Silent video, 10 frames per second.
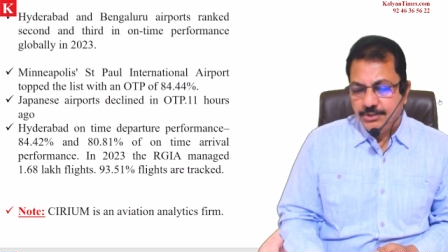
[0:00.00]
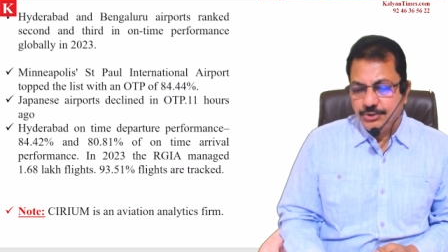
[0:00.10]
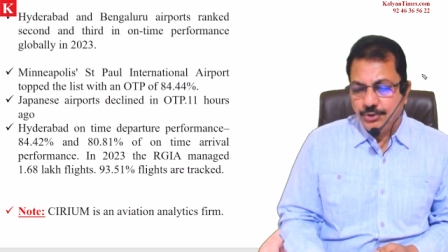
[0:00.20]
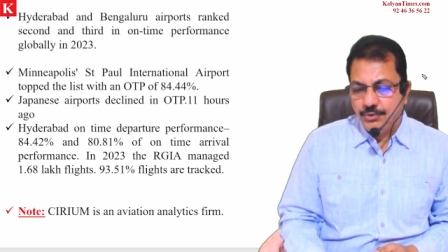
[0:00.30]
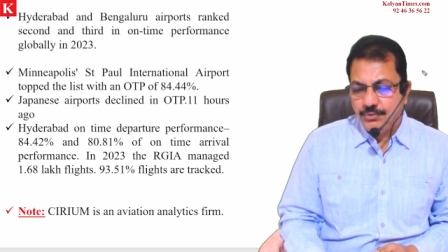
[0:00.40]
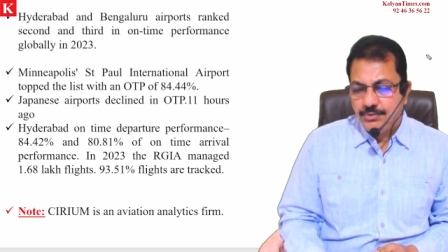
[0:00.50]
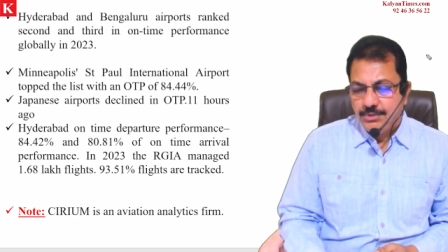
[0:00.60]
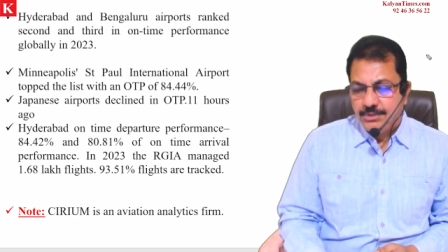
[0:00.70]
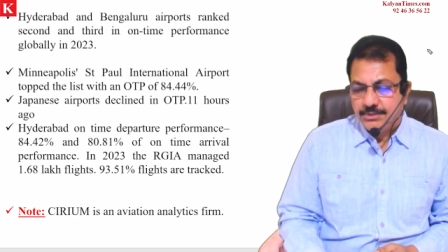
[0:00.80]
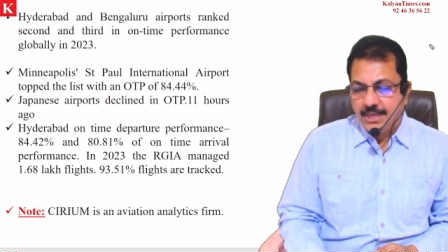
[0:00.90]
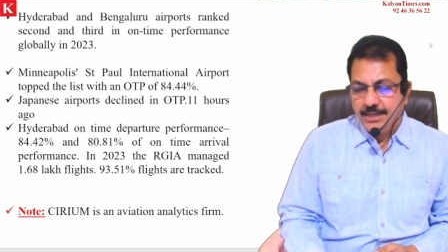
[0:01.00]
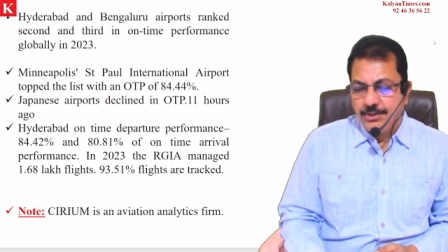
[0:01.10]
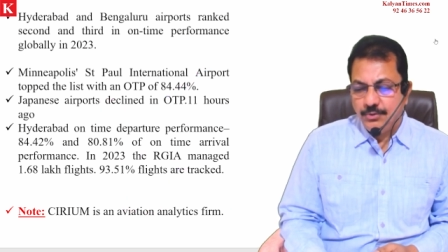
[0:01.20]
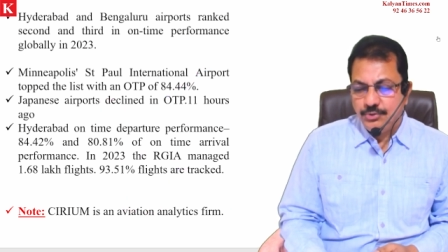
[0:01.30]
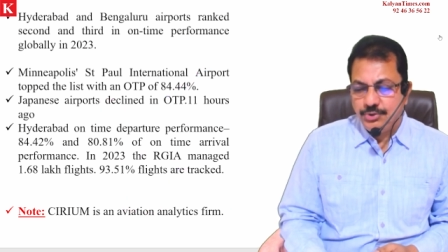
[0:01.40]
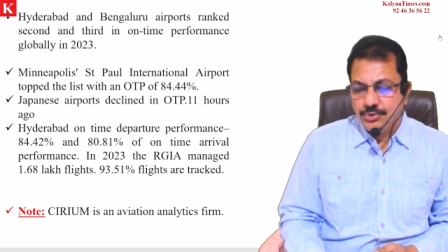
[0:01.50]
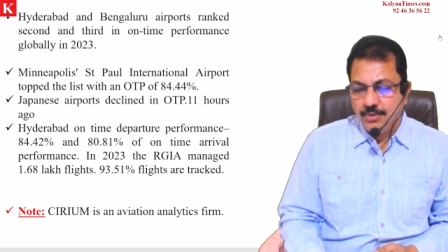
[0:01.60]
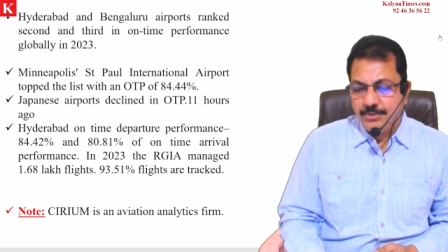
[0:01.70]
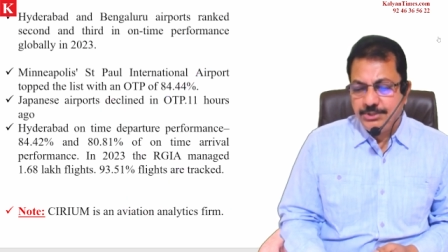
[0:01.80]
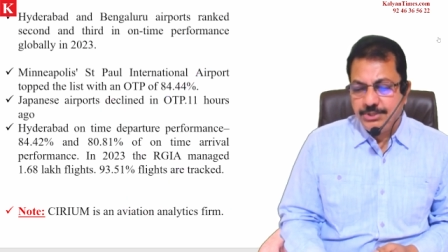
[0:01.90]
so thank you so much